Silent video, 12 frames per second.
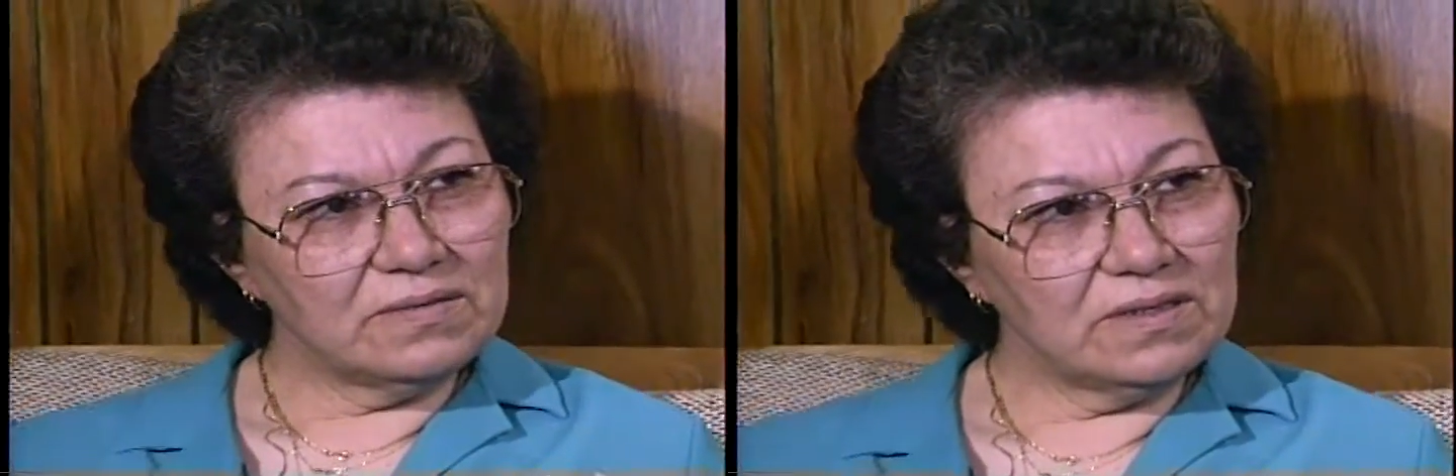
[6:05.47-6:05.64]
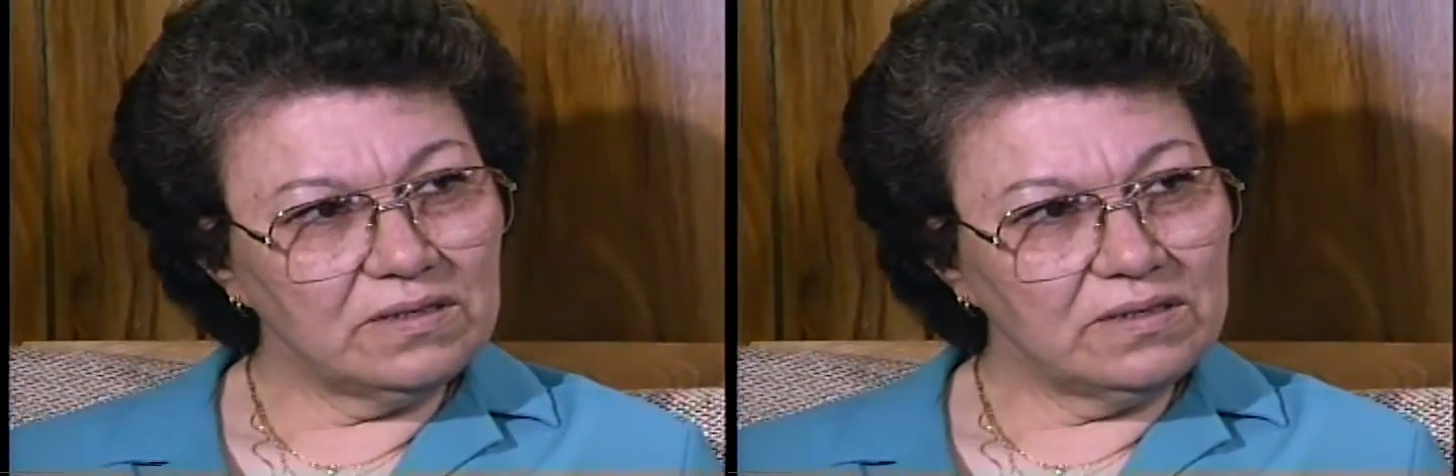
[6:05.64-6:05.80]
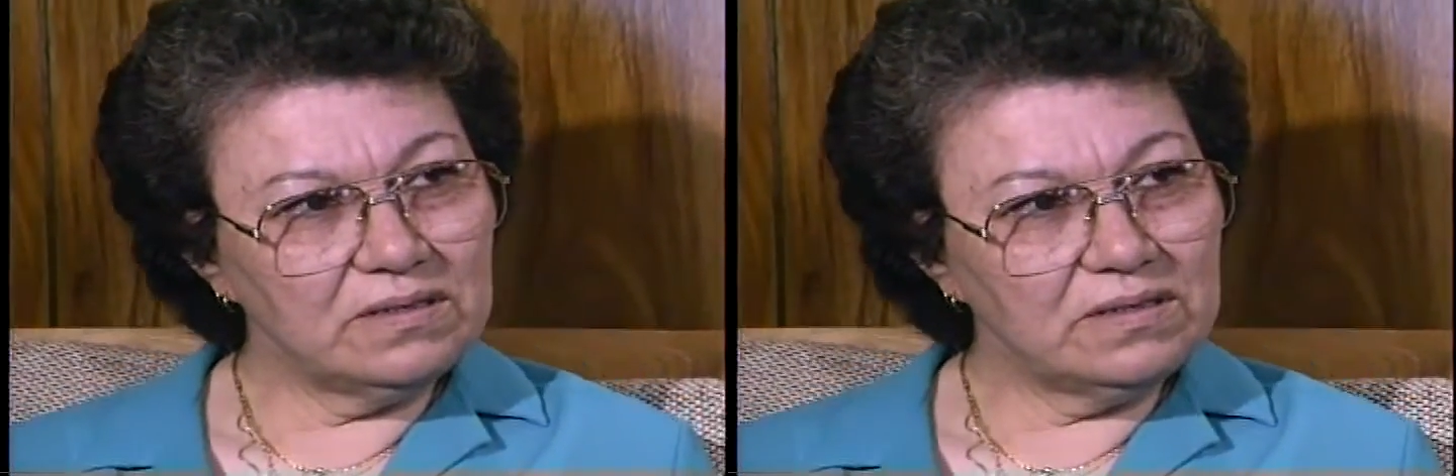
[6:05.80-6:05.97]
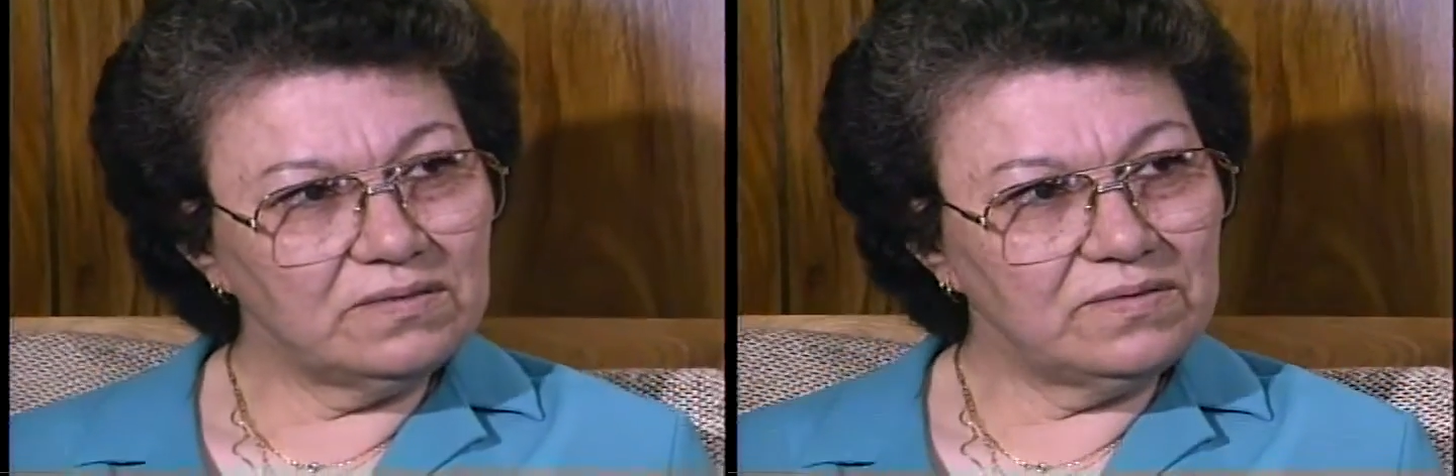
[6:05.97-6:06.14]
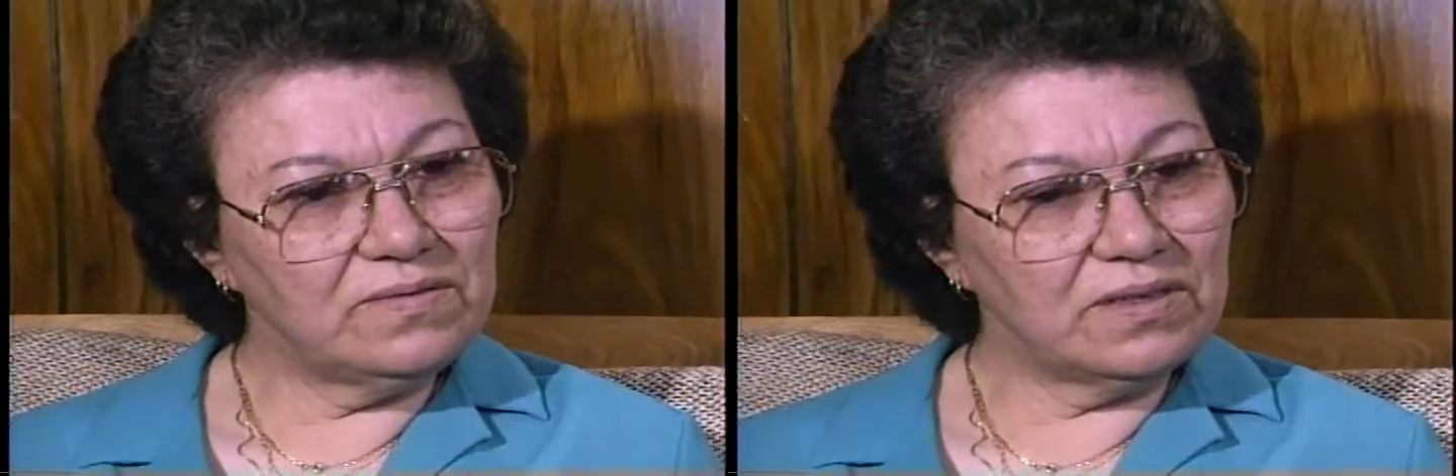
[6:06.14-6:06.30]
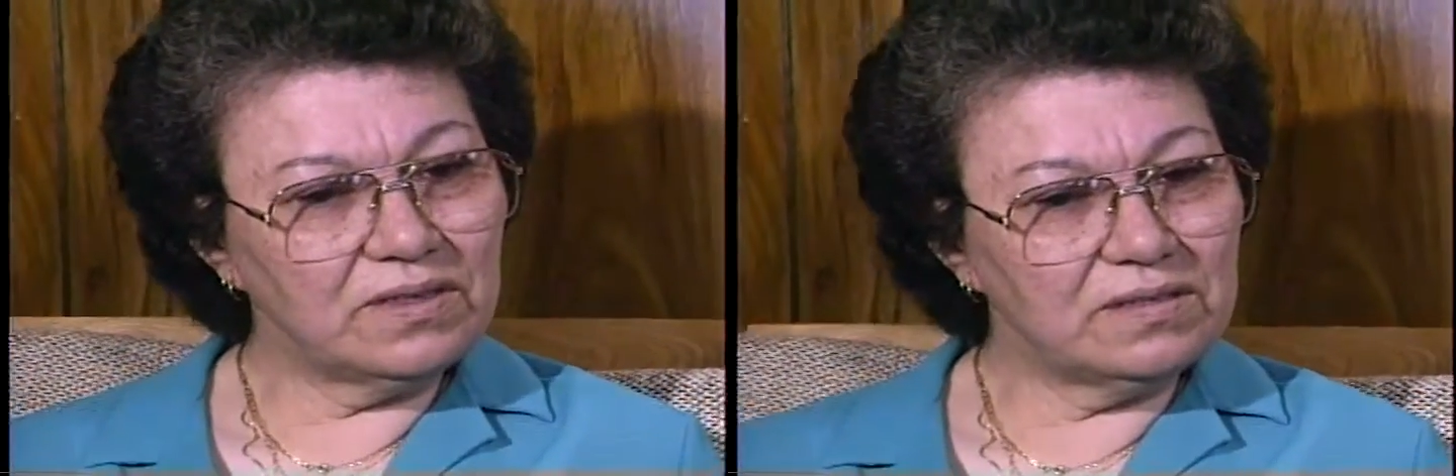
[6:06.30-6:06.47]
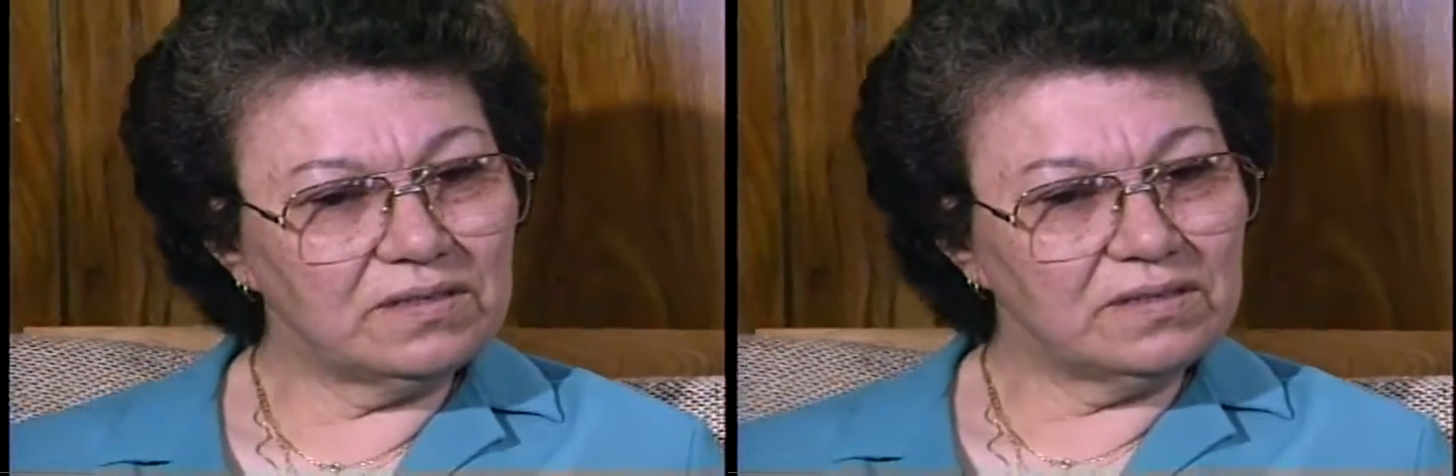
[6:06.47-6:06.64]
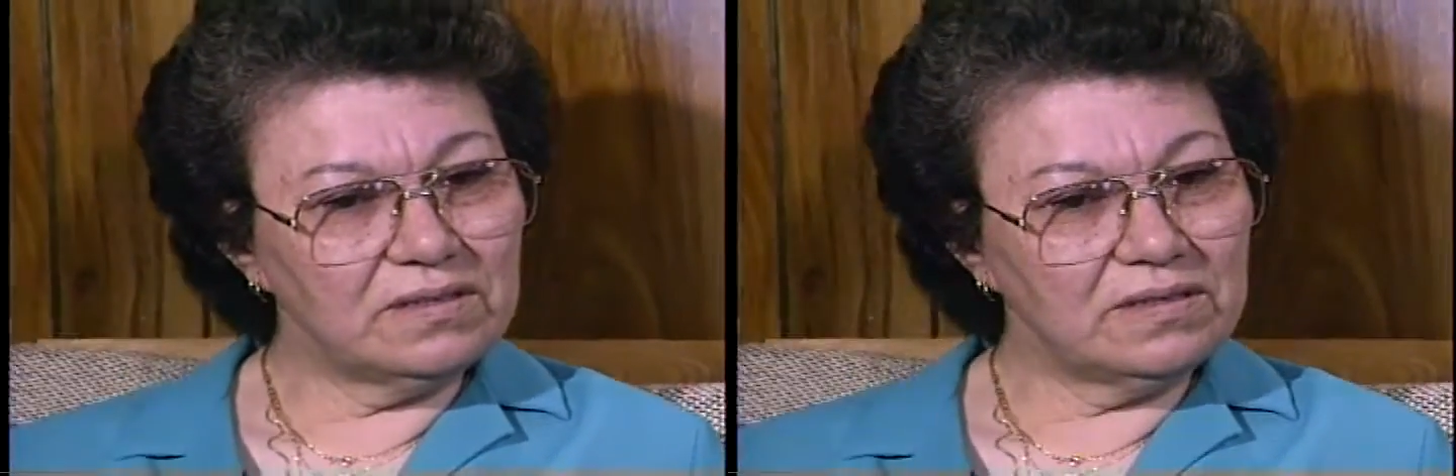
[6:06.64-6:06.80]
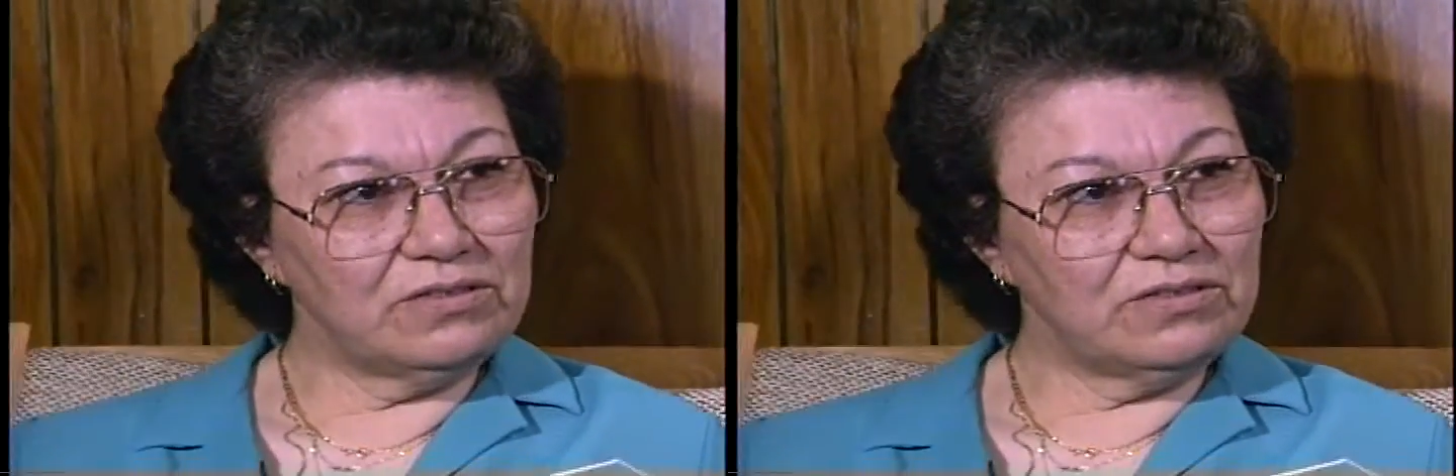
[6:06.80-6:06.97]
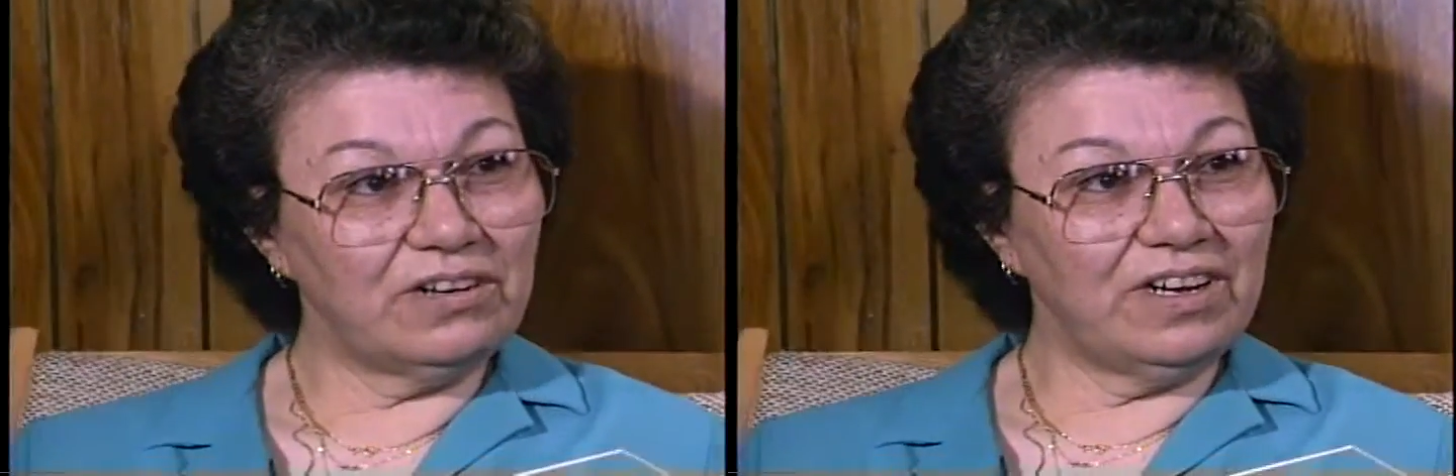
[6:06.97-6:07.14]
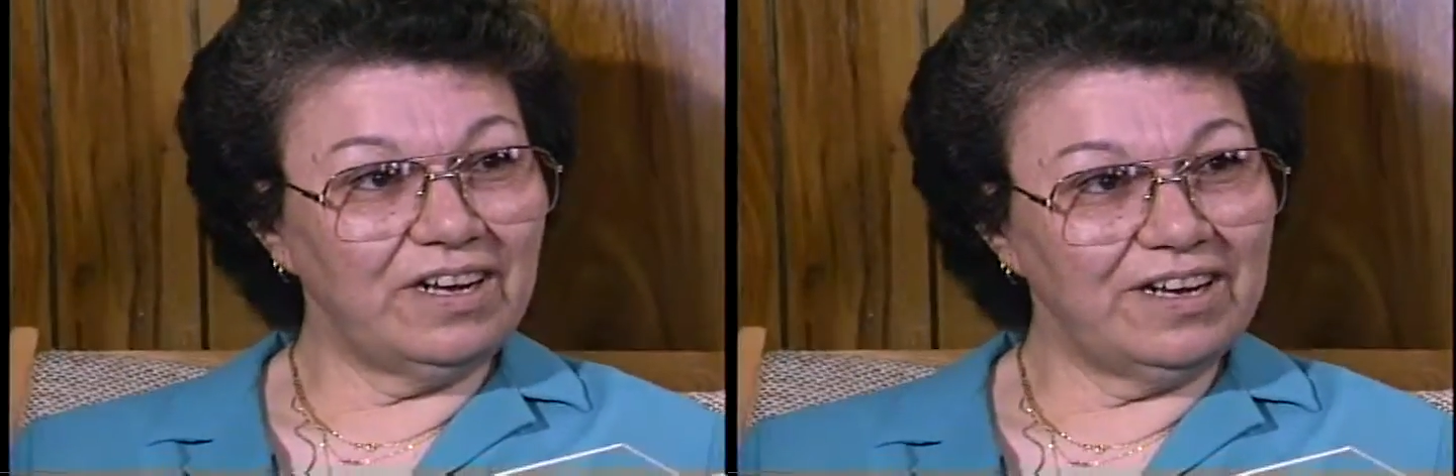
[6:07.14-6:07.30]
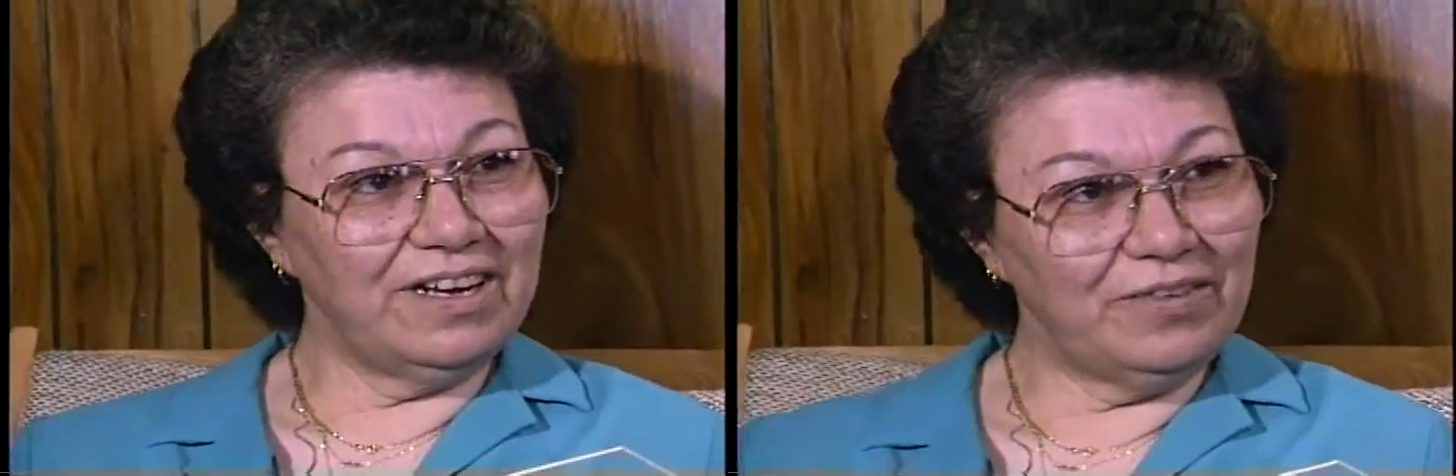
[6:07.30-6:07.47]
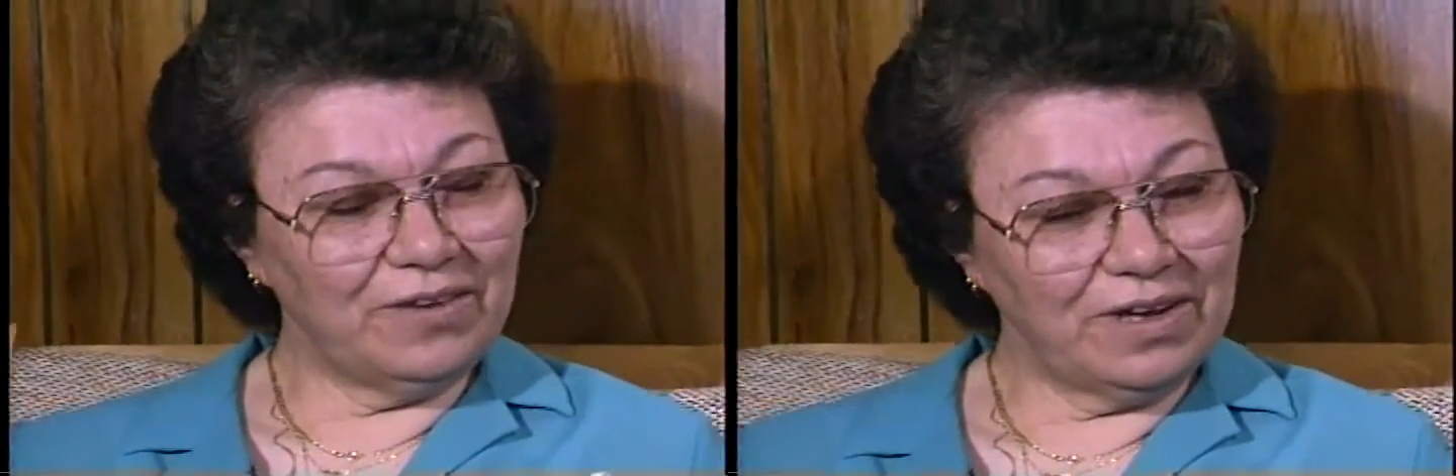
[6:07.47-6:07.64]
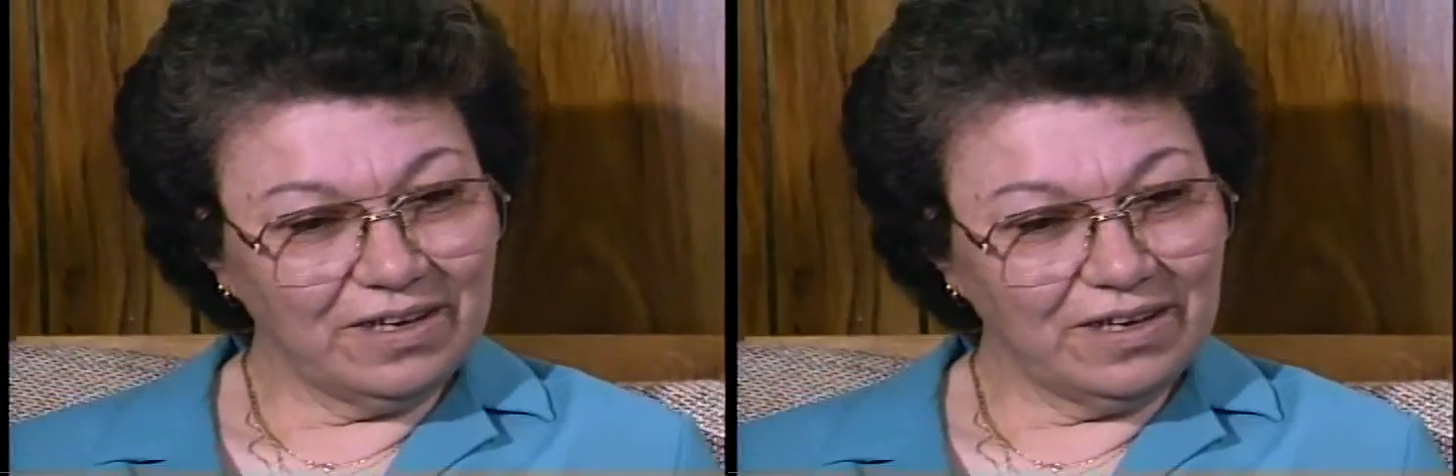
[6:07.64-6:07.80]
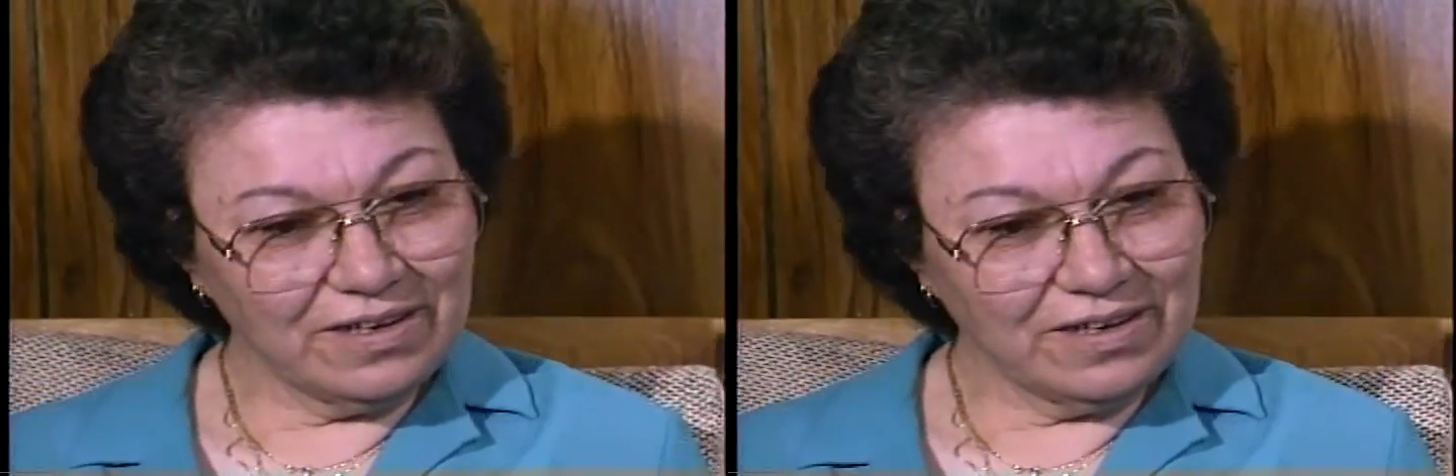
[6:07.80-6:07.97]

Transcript: when I used to first try anyway.